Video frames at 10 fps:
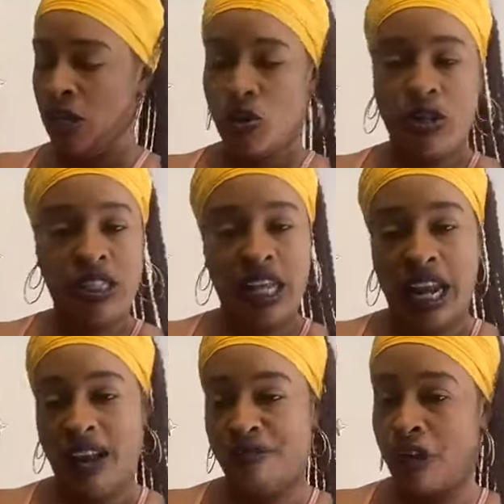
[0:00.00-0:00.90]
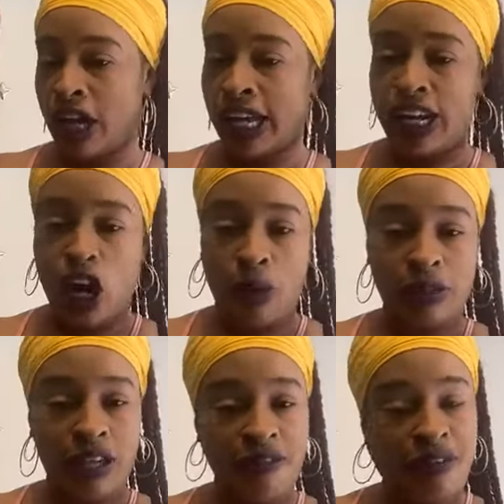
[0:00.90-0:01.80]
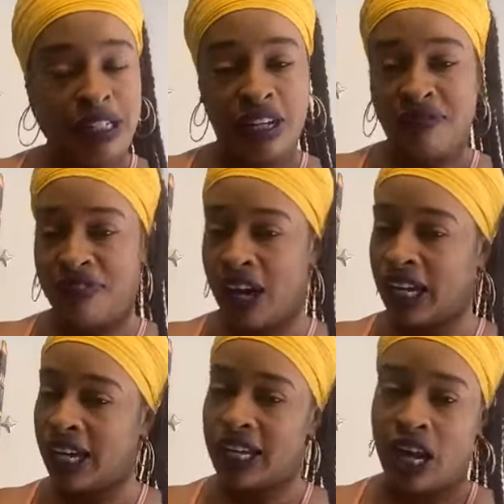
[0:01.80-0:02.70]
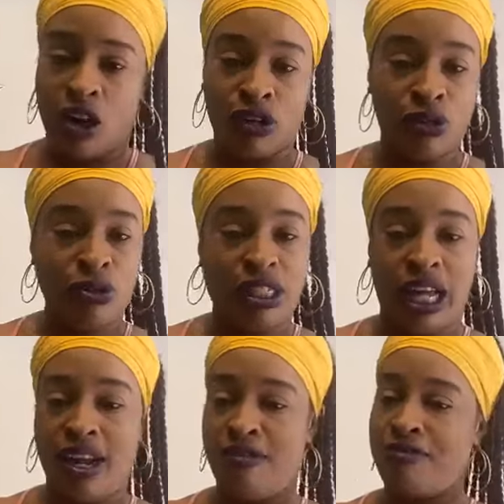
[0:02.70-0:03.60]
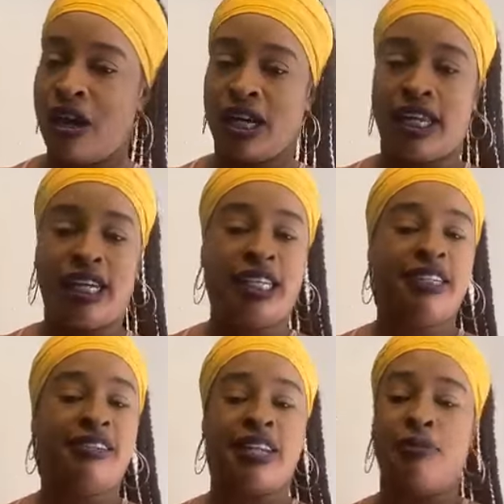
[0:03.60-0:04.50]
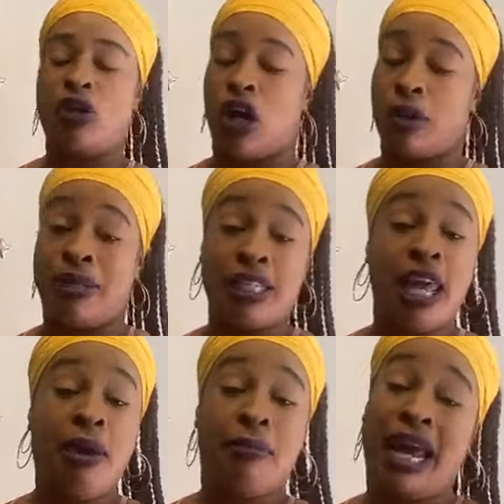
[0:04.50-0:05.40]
When you selling fucking lobster and fish and fucking conch, you selling fucking them documents.